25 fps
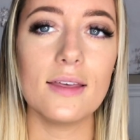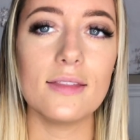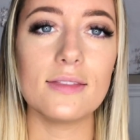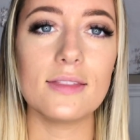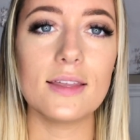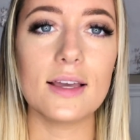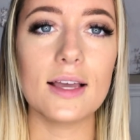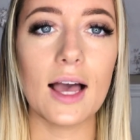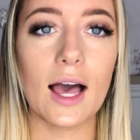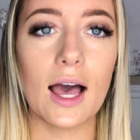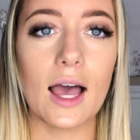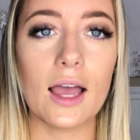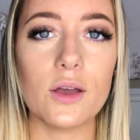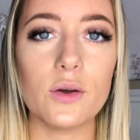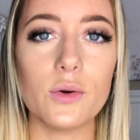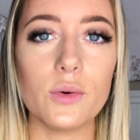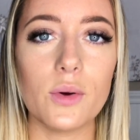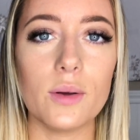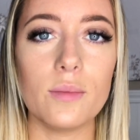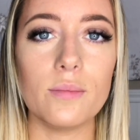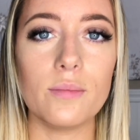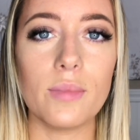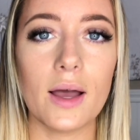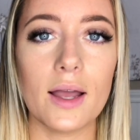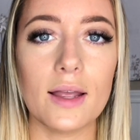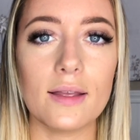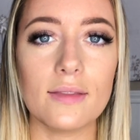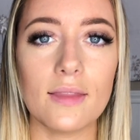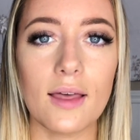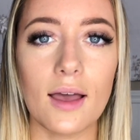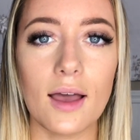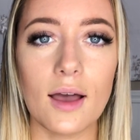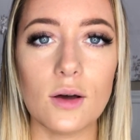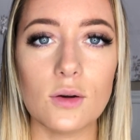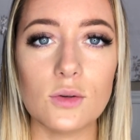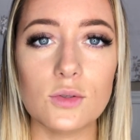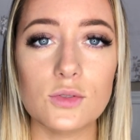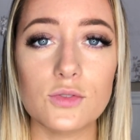the guy who I'm buying the
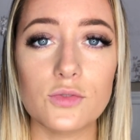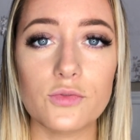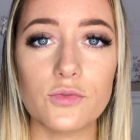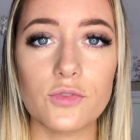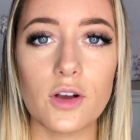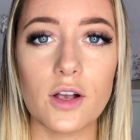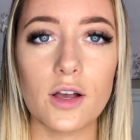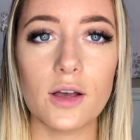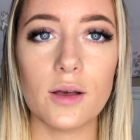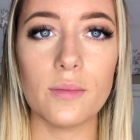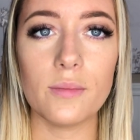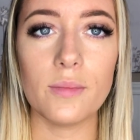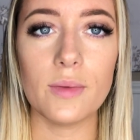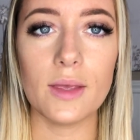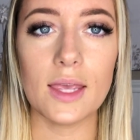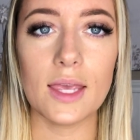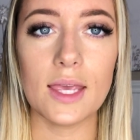house from,